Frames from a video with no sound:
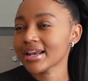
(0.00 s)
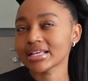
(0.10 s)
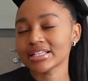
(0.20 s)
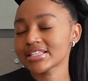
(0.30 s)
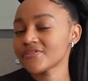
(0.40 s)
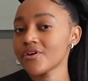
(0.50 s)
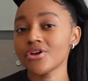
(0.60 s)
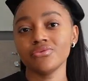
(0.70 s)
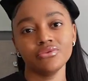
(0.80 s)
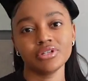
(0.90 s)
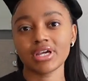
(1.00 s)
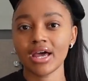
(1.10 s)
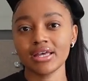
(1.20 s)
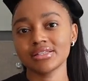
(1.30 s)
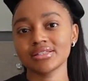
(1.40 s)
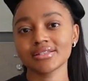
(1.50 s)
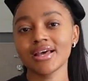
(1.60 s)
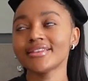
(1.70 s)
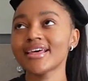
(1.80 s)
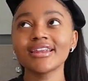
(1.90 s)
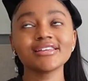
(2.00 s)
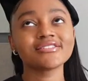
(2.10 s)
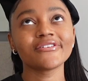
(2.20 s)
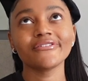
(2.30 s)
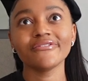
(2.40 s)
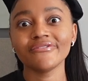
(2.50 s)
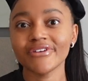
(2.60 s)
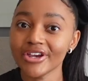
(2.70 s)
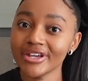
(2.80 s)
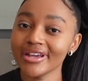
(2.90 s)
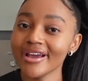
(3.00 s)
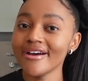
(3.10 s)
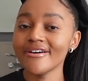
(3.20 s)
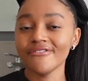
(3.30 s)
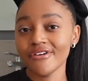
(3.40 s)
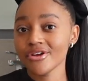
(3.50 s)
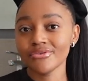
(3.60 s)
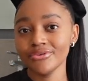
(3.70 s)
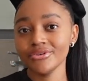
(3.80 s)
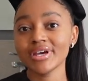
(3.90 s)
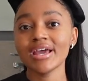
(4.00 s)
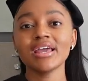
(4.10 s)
Like, that's very rude, guys. That is very very rude.